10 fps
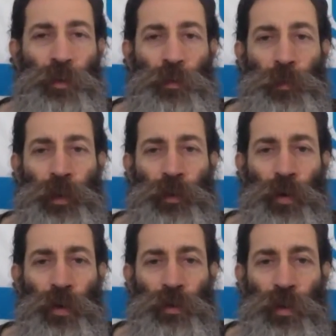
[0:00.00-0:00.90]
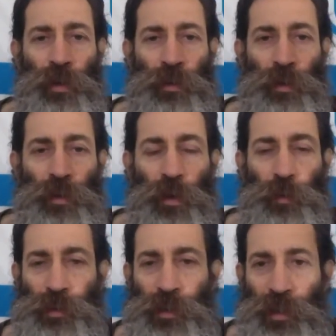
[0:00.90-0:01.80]
will be called uh, the
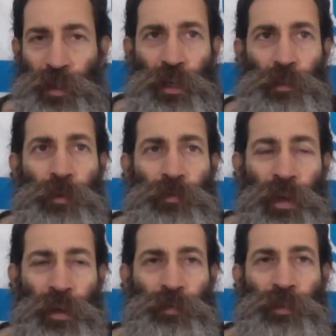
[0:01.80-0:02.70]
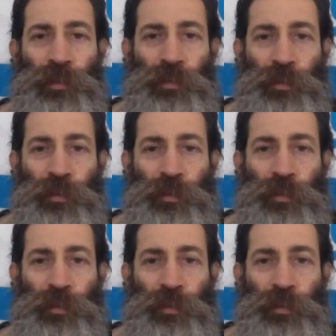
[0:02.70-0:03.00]
lowest in the kingdom of the heavens."